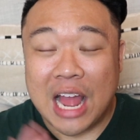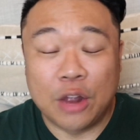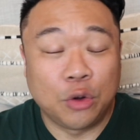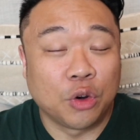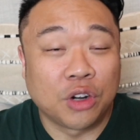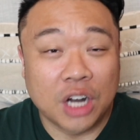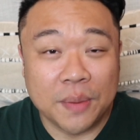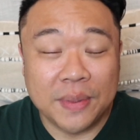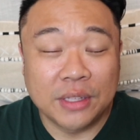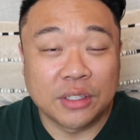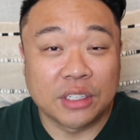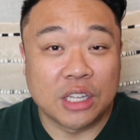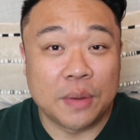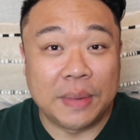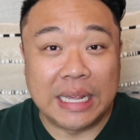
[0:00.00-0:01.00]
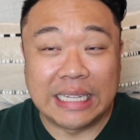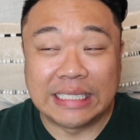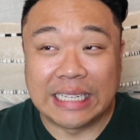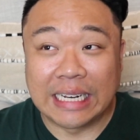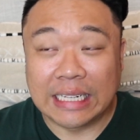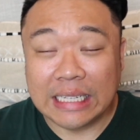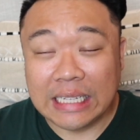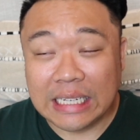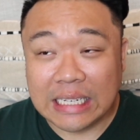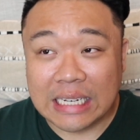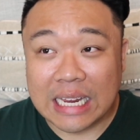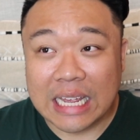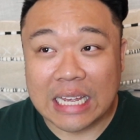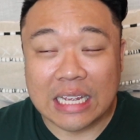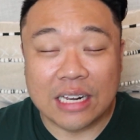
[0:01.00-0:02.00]
outdoor carpet, so it's going to be easy to clean.
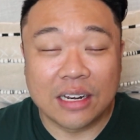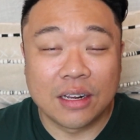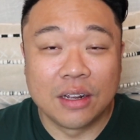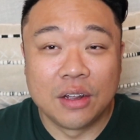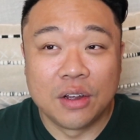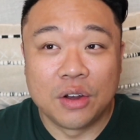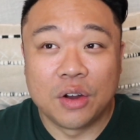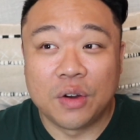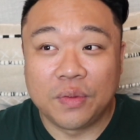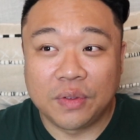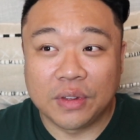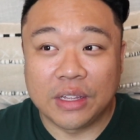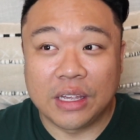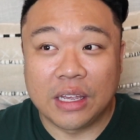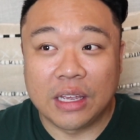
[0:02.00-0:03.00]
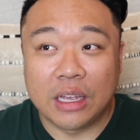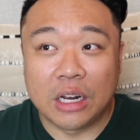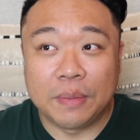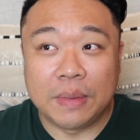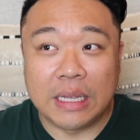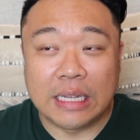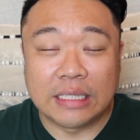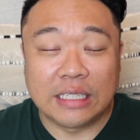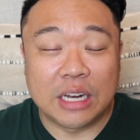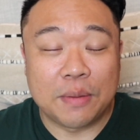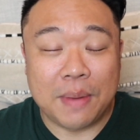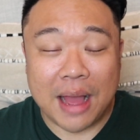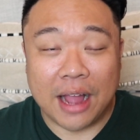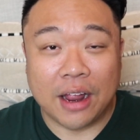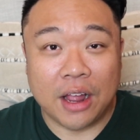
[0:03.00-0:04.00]
And hopefully it'll be easy to
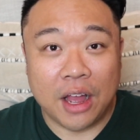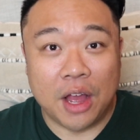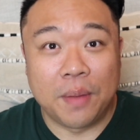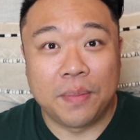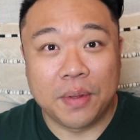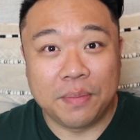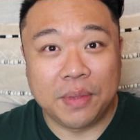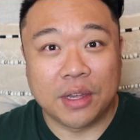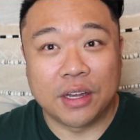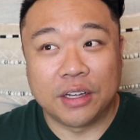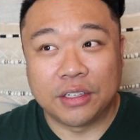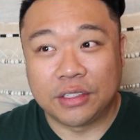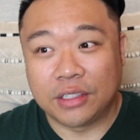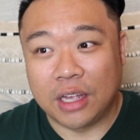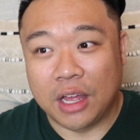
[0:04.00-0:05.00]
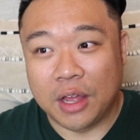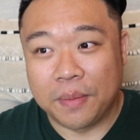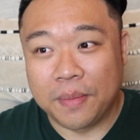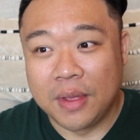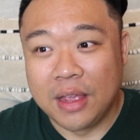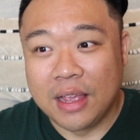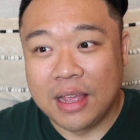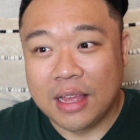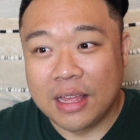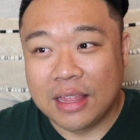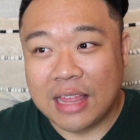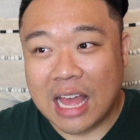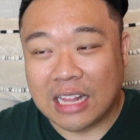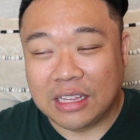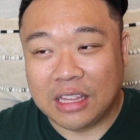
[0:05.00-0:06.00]
pack up, because
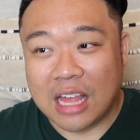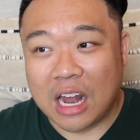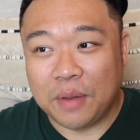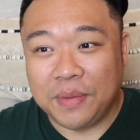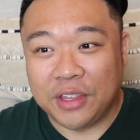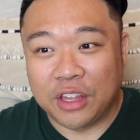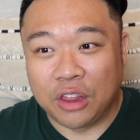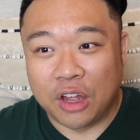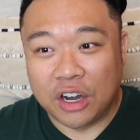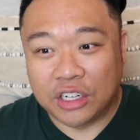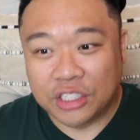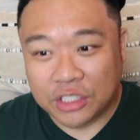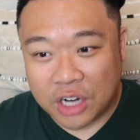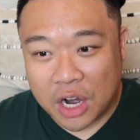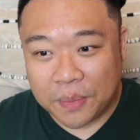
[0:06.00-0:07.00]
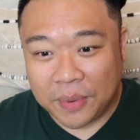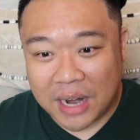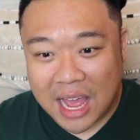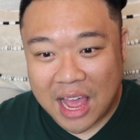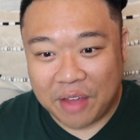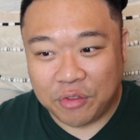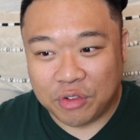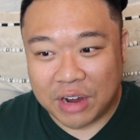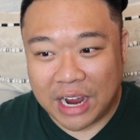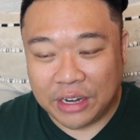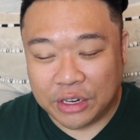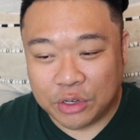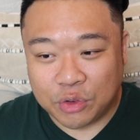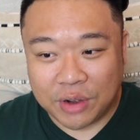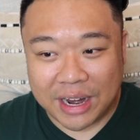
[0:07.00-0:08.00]
that'll be the largest carpet I have tried
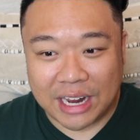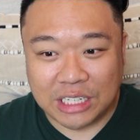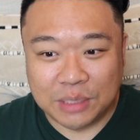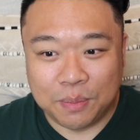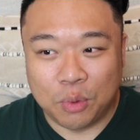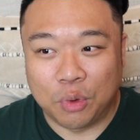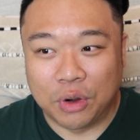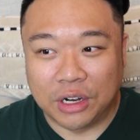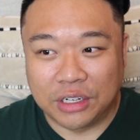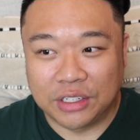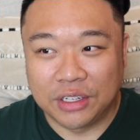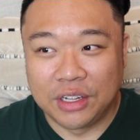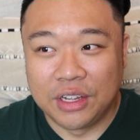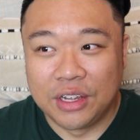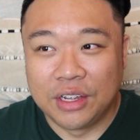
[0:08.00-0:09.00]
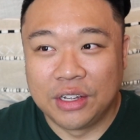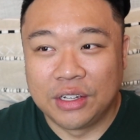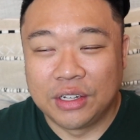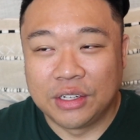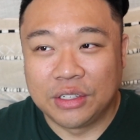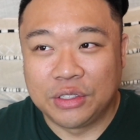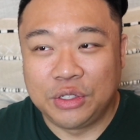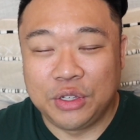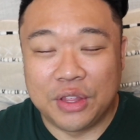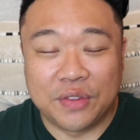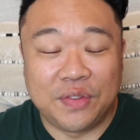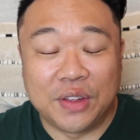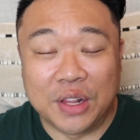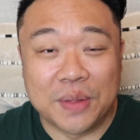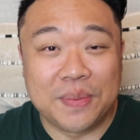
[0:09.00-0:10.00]
to transport to the
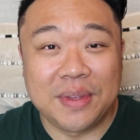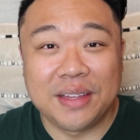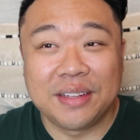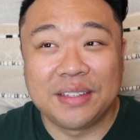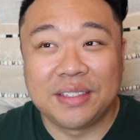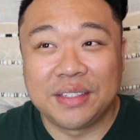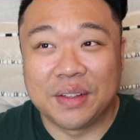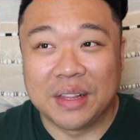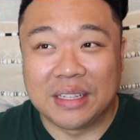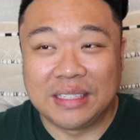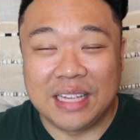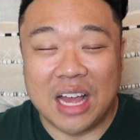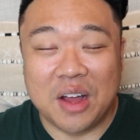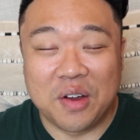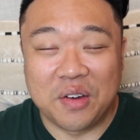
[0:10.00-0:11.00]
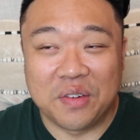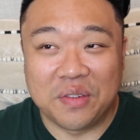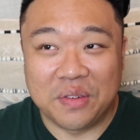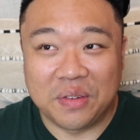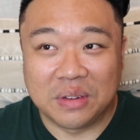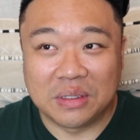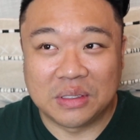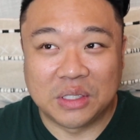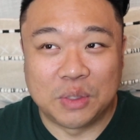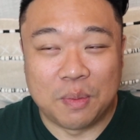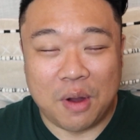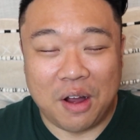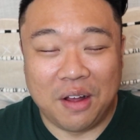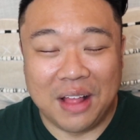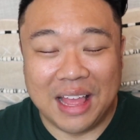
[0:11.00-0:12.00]
Philippines. So let's see how
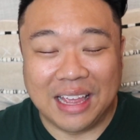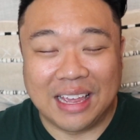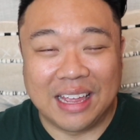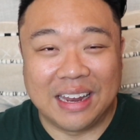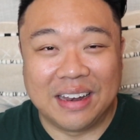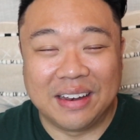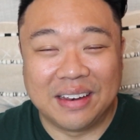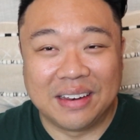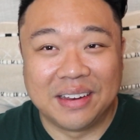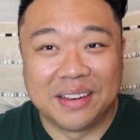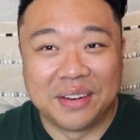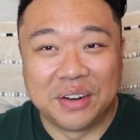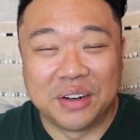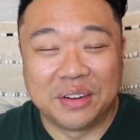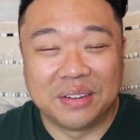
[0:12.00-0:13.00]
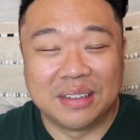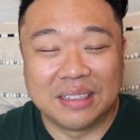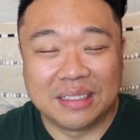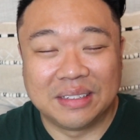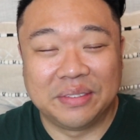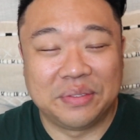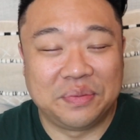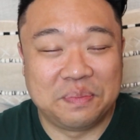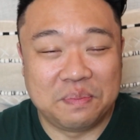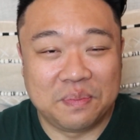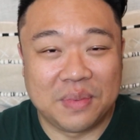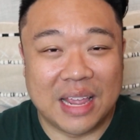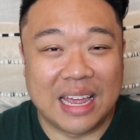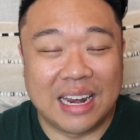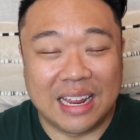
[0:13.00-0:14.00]
small I can
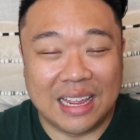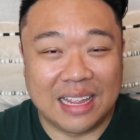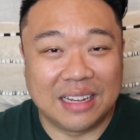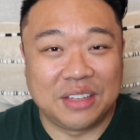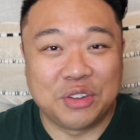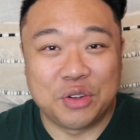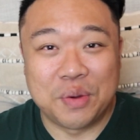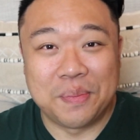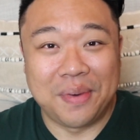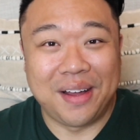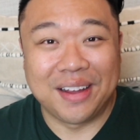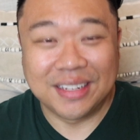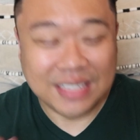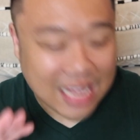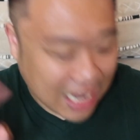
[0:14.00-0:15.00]
get it into a box.